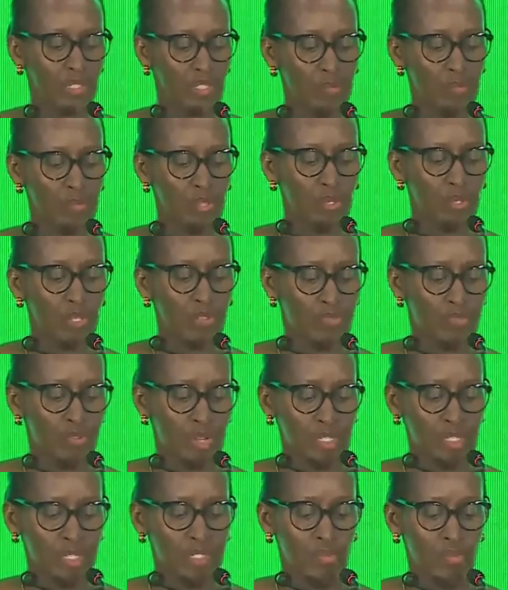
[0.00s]
Commonwealth
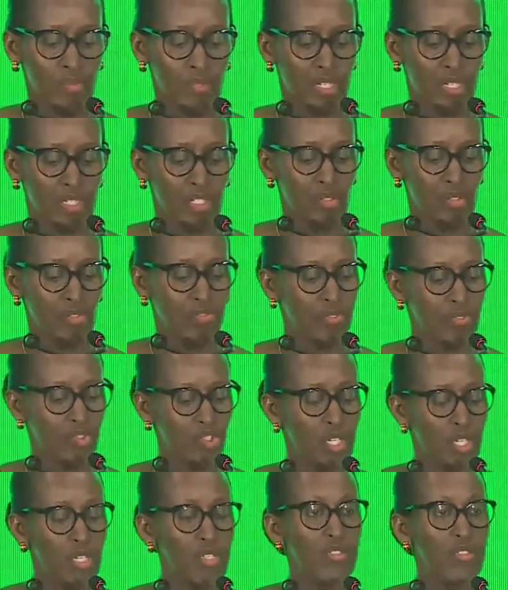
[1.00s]
friends, to take you for
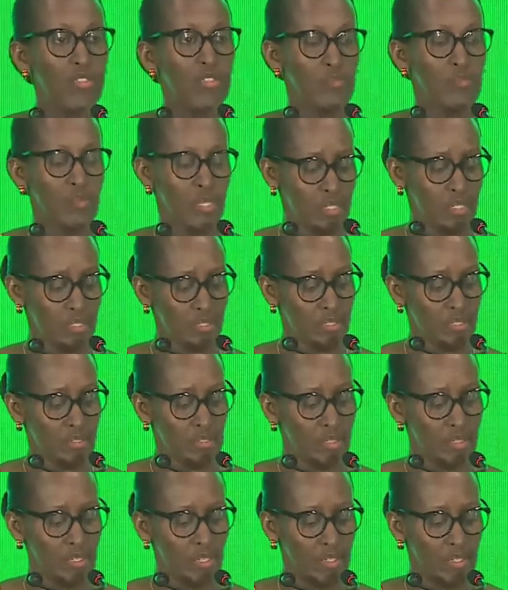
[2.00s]
just a minute
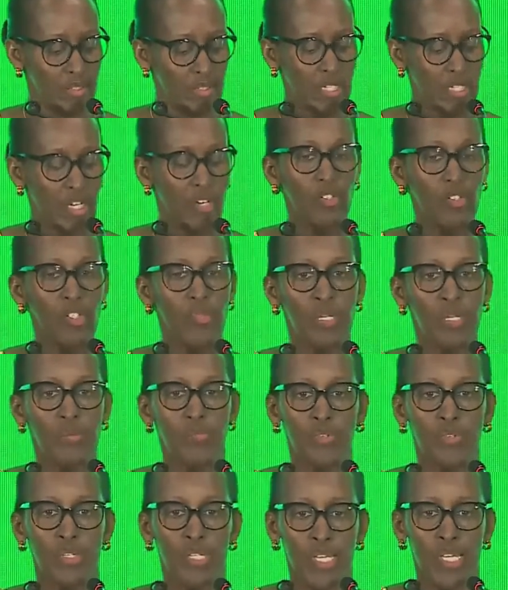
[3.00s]
down
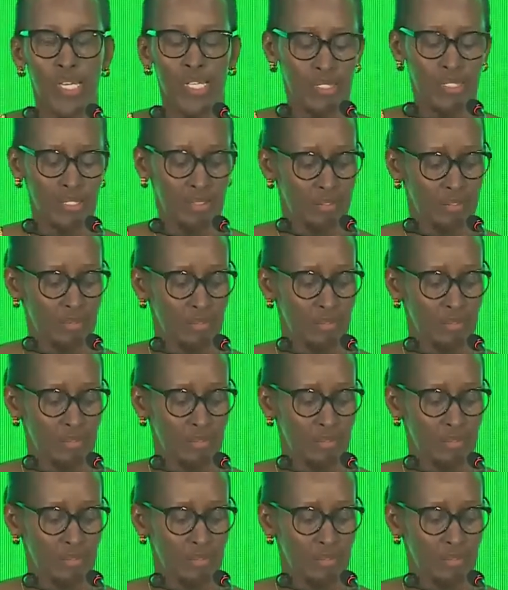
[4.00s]
memory lane.